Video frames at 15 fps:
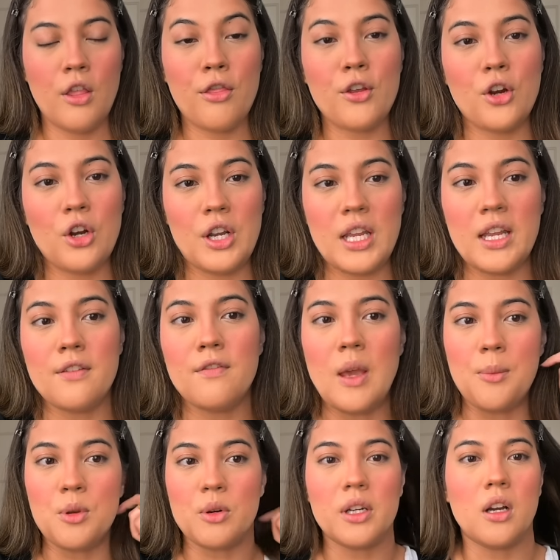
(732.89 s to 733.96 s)
30 in
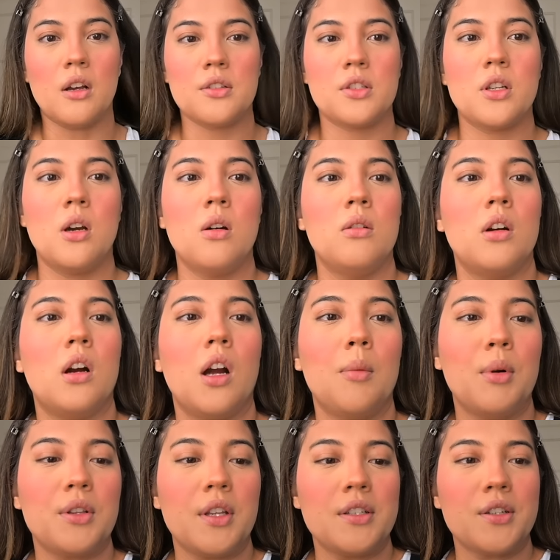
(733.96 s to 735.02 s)
February also. Our
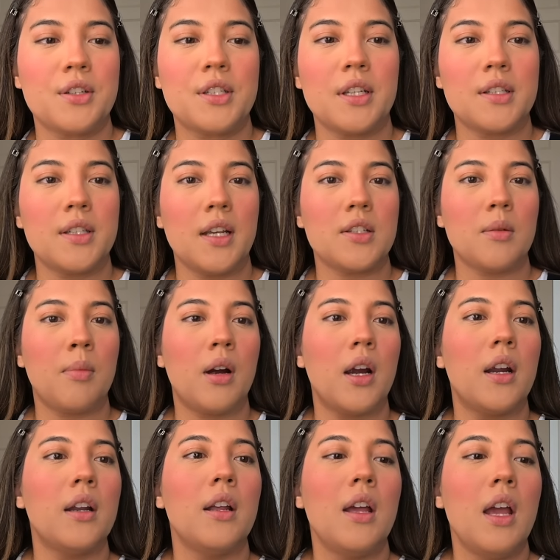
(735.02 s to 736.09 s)
birthdays are 6 days
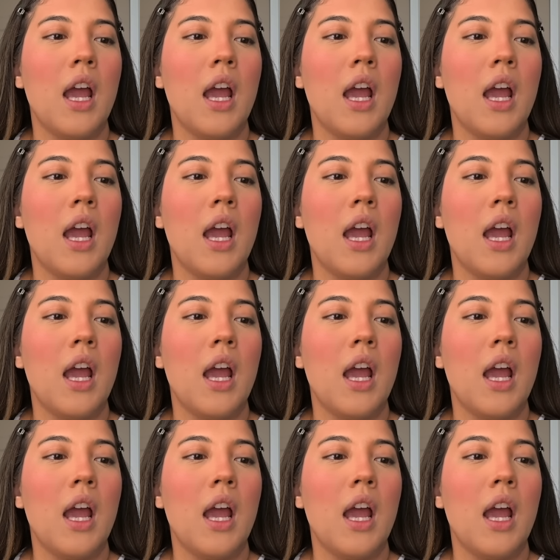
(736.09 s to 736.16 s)
apart.